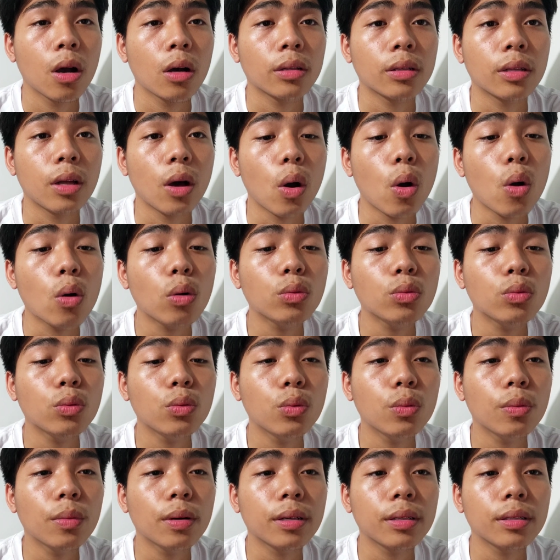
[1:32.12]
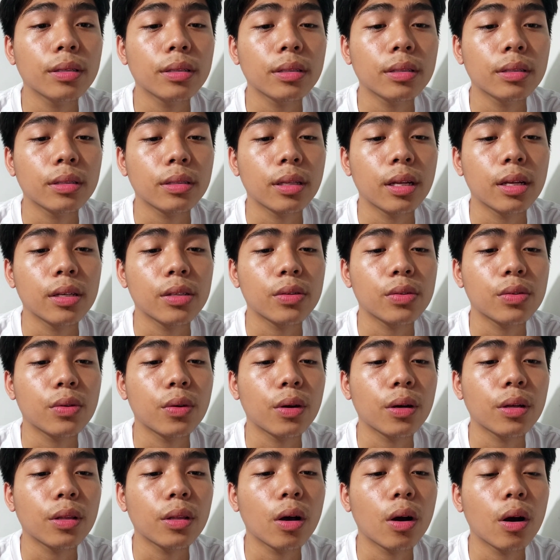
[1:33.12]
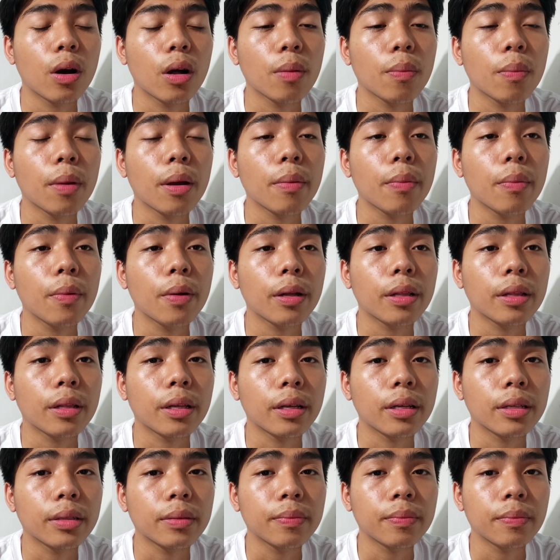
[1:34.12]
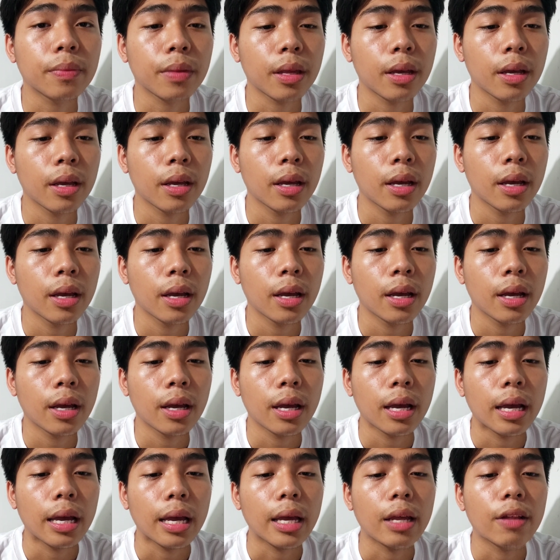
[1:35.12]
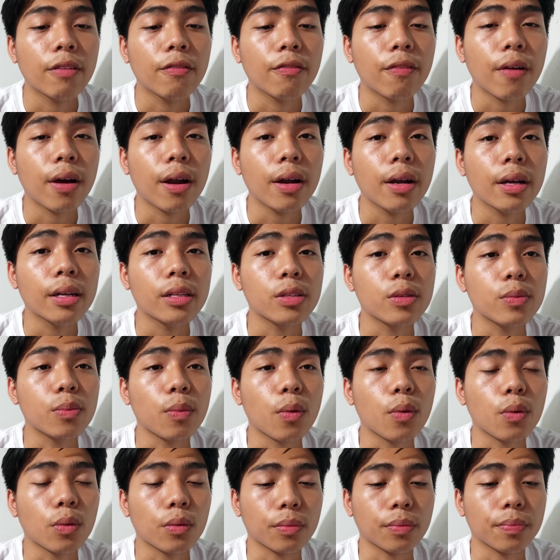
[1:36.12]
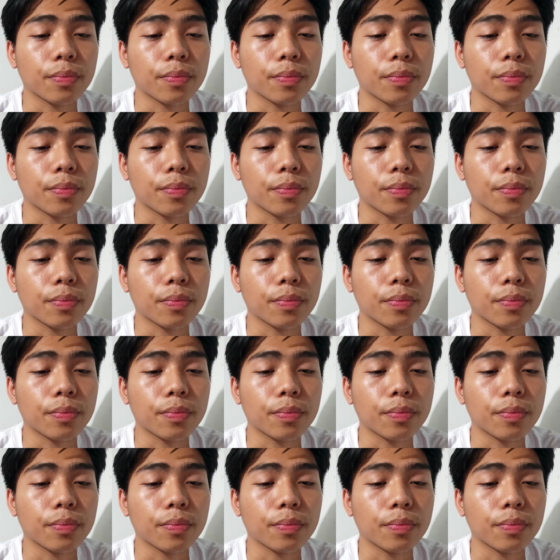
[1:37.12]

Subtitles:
"The old woman destroyed all my brethren in fire and smoke.